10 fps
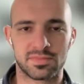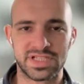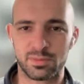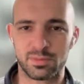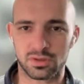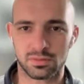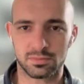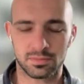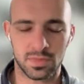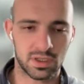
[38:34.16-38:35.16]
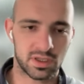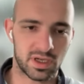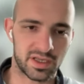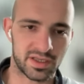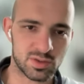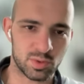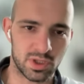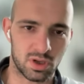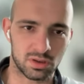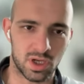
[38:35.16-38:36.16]
similar. And as
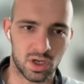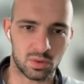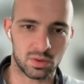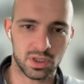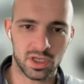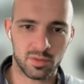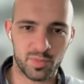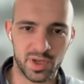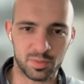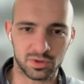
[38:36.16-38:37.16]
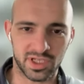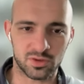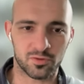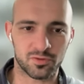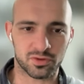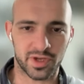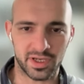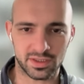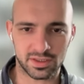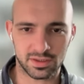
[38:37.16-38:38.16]
we all know, people tend to
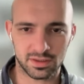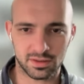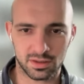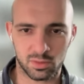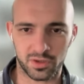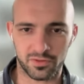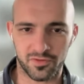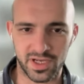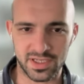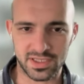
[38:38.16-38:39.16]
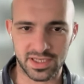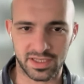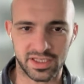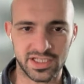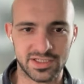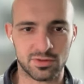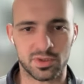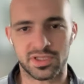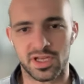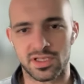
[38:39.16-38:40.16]
forget quite fast, and
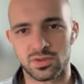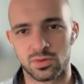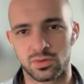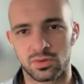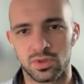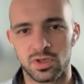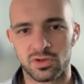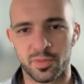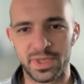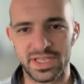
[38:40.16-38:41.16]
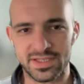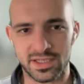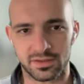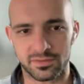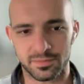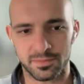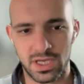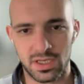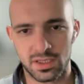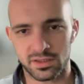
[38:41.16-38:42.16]
history tends to repeat itself.
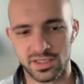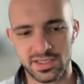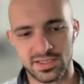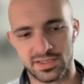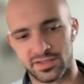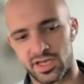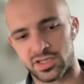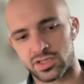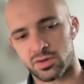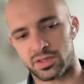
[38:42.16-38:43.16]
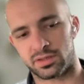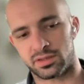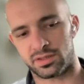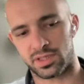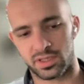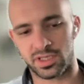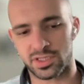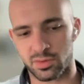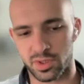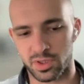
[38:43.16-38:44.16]
This is in danger. The
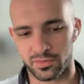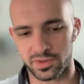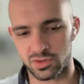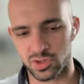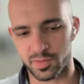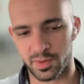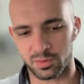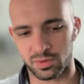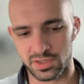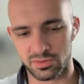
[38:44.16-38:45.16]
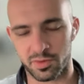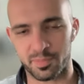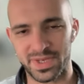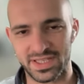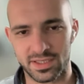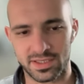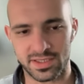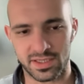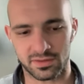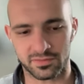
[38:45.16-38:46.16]
history of the Jewish people has repeated
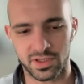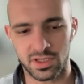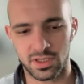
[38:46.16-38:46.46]
itself